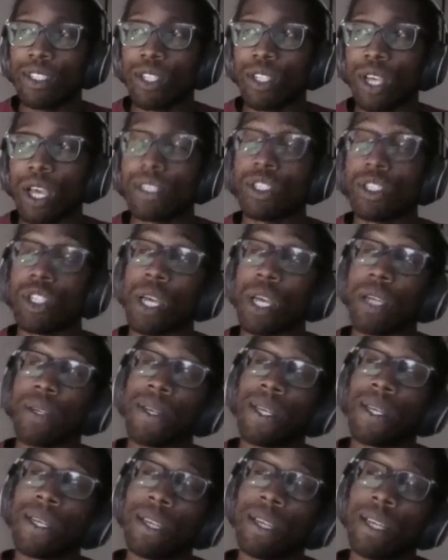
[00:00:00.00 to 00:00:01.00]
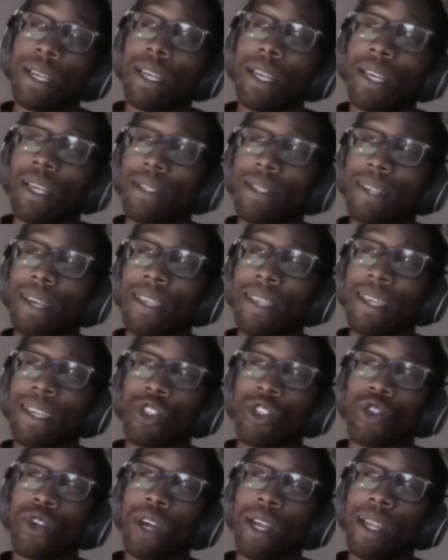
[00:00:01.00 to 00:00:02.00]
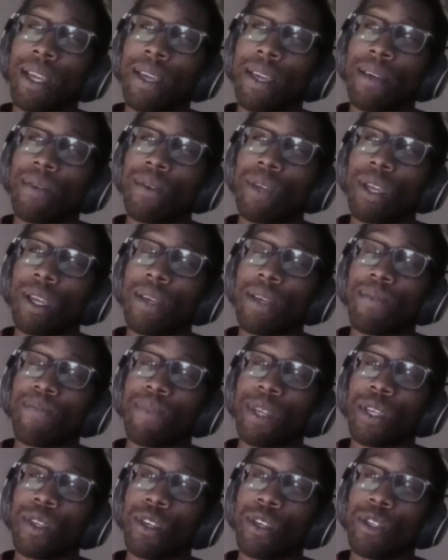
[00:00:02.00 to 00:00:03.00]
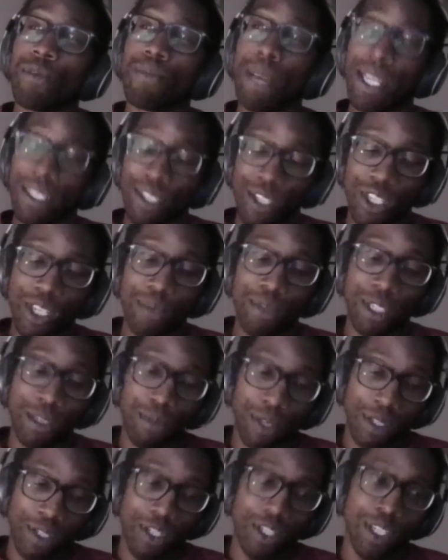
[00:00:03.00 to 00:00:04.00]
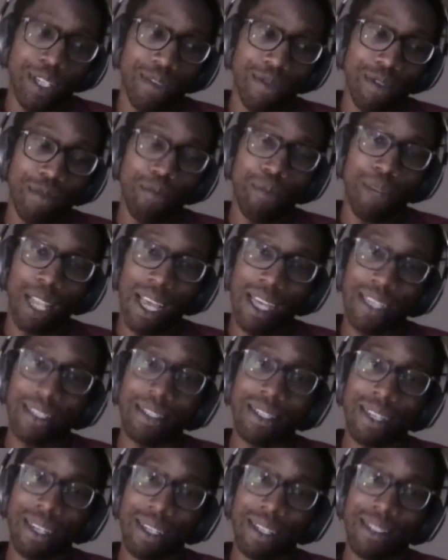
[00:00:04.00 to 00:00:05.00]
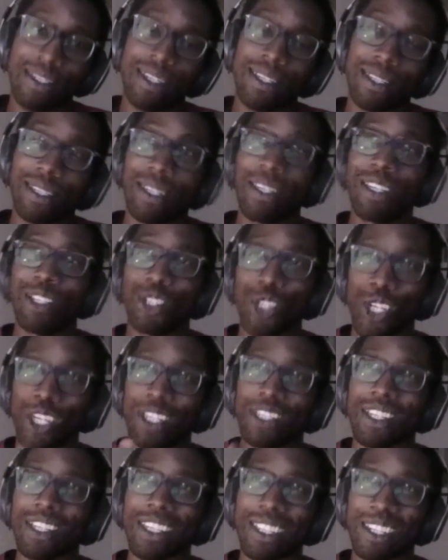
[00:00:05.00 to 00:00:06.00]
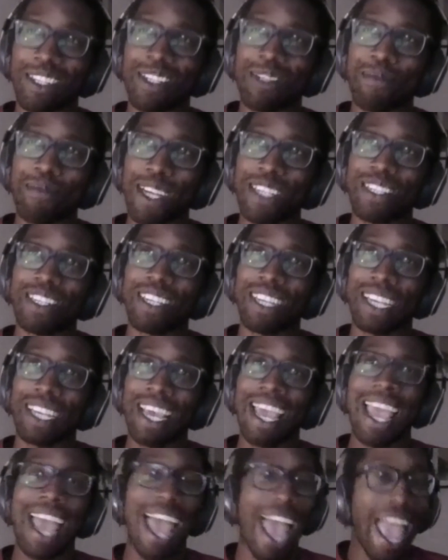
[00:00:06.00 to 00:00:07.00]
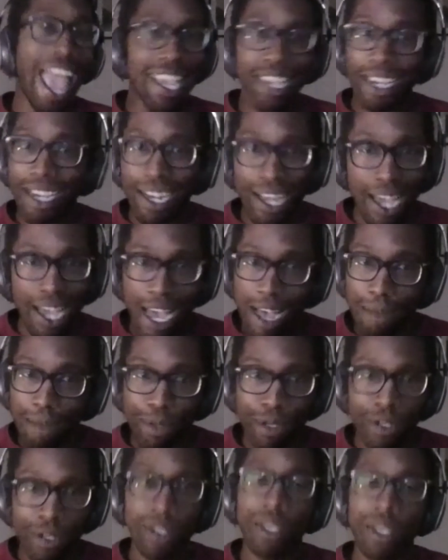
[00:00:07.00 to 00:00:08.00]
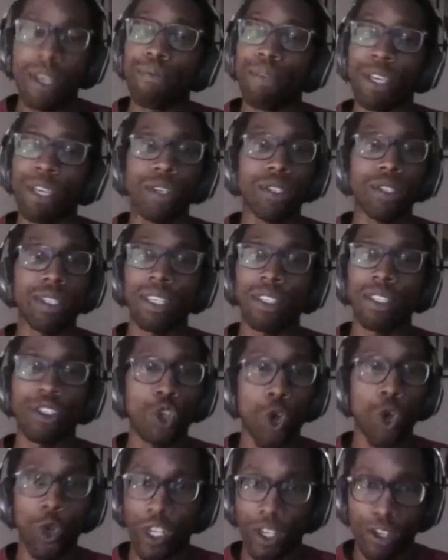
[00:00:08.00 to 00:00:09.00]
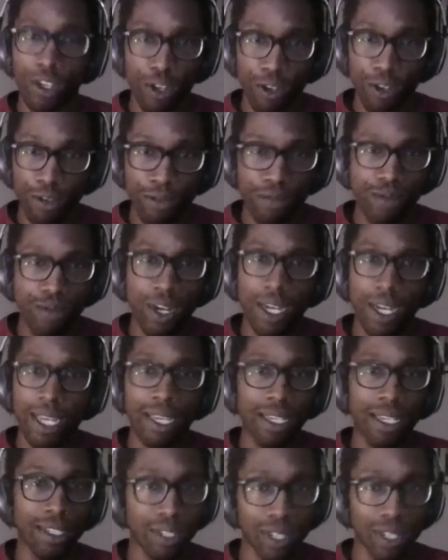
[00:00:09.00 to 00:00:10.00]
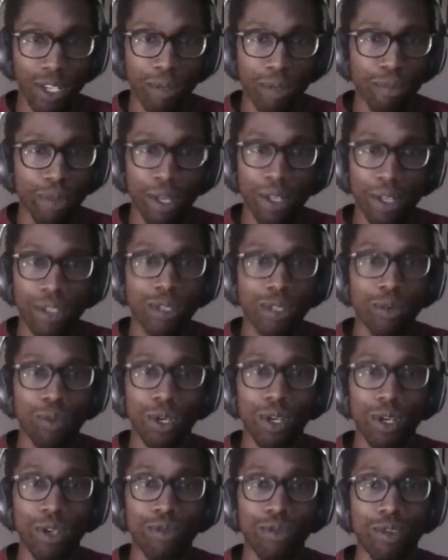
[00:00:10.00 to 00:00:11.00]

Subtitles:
So I think trying to use mentorship and sponsorship for black scientists, and in geosciences especially, ain't going to happen, because there's not enough, right, in certain parts of the world.